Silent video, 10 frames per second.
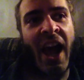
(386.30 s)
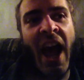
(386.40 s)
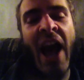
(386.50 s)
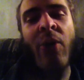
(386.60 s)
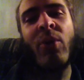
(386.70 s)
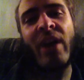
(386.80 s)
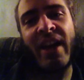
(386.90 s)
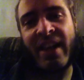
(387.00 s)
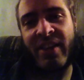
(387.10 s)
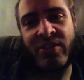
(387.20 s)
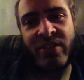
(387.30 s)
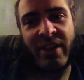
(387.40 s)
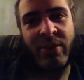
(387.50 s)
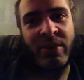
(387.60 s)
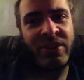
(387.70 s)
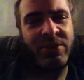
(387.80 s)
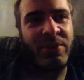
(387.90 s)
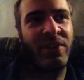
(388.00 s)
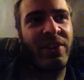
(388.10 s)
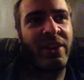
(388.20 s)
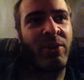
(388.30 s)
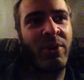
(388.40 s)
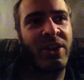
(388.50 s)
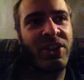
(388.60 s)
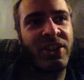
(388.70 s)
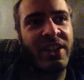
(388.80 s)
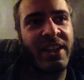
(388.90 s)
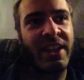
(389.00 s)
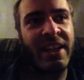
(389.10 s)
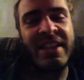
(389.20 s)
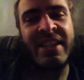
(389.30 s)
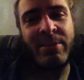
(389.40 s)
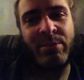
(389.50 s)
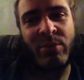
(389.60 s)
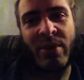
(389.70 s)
how would I answer that question? Well, the question, it is simple.